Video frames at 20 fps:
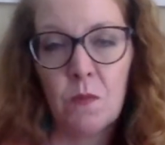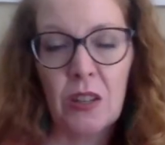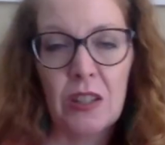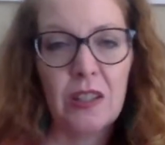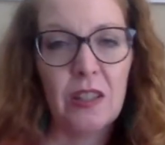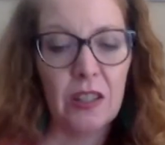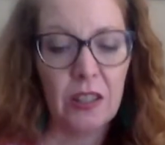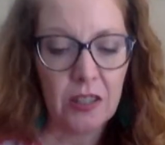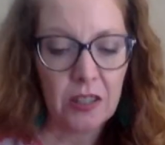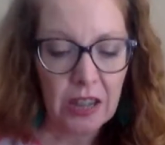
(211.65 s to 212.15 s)

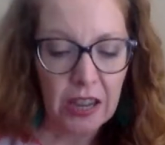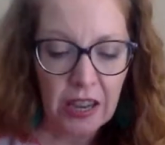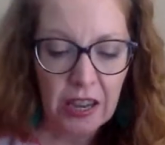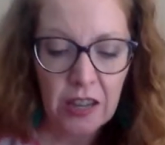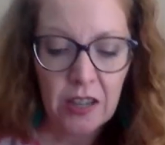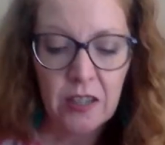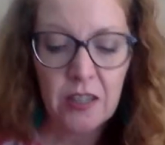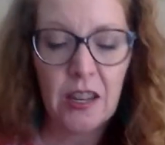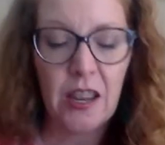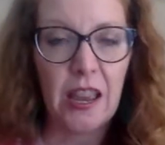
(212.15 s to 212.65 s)

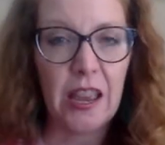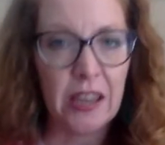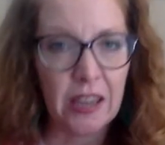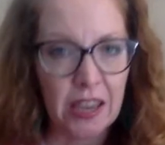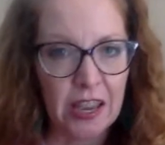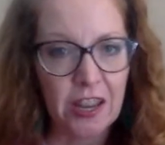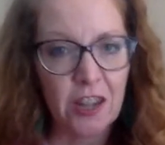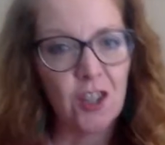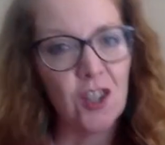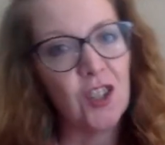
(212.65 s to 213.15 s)
Sustained,
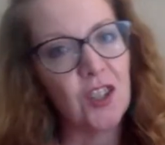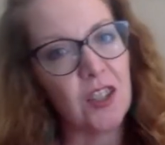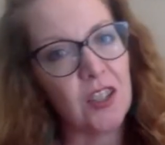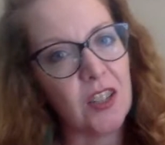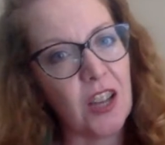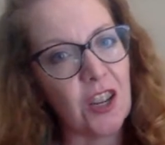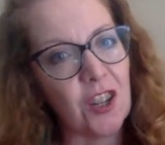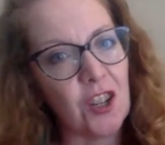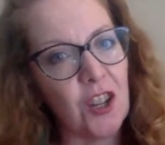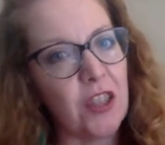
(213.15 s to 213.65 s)
engaged
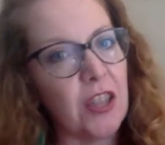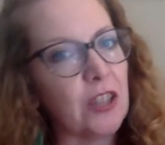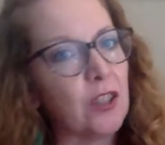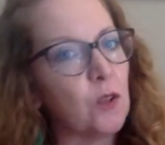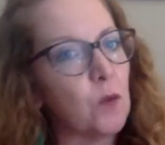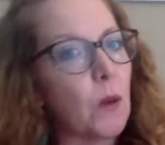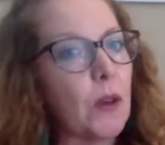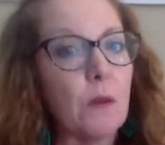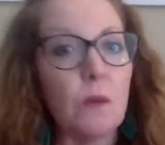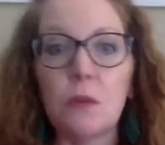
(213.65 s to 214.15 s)
discussion. That's
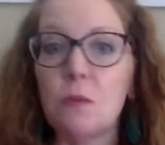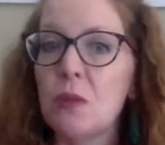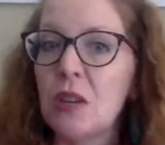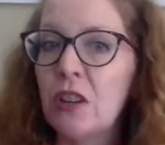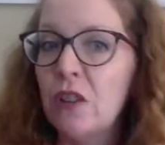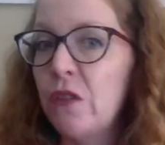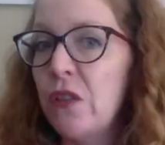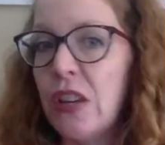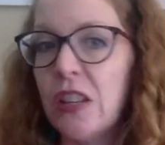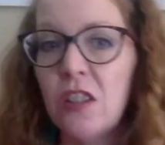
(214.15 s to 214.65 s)
the way it would be
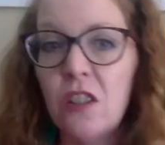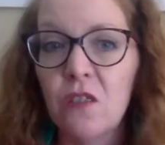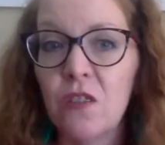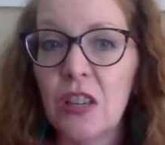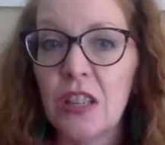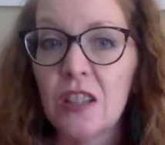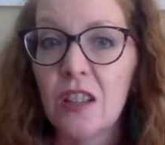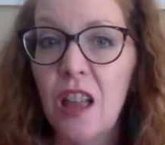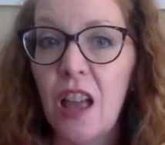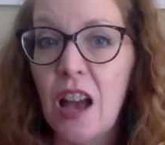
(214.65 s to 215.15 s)
in a
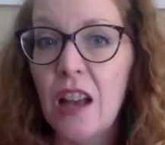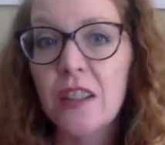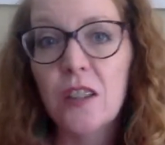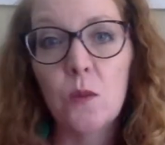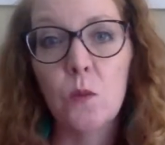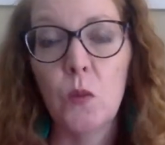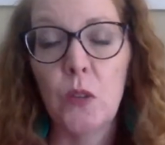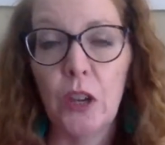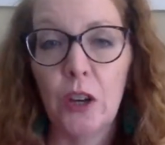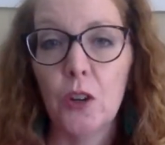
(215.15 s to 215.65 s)
face-to-face class,
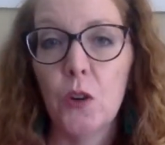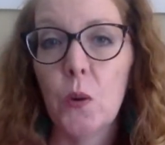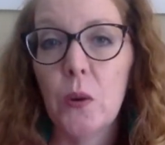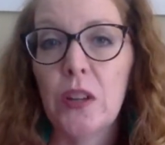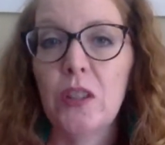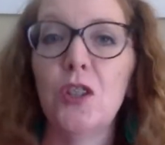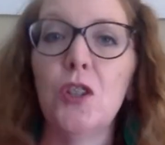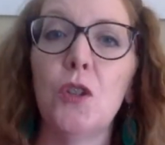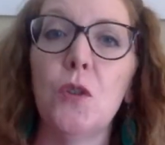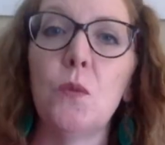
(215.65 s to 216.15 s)
and we are
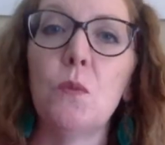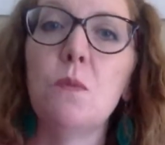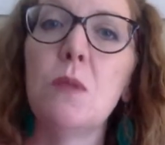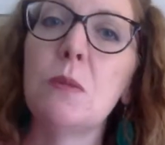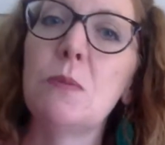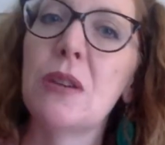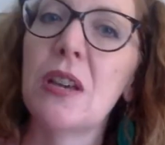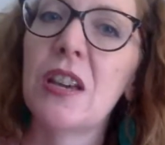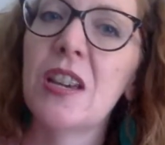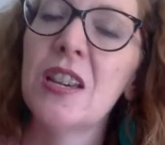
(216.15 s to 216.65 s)
going to
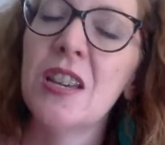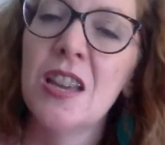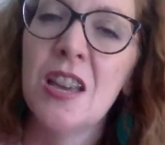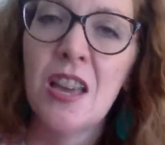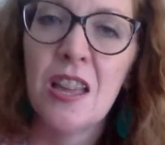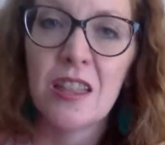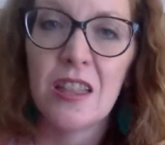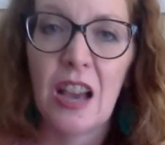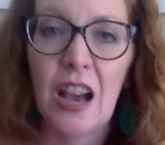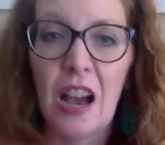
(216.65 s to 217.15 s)
mimic
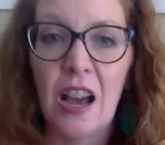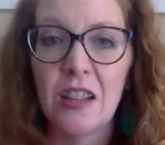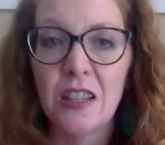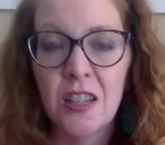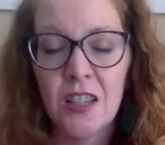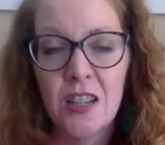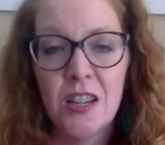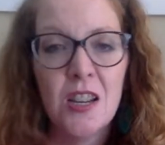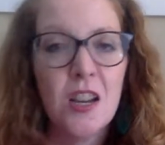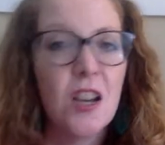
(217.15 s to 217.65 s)
that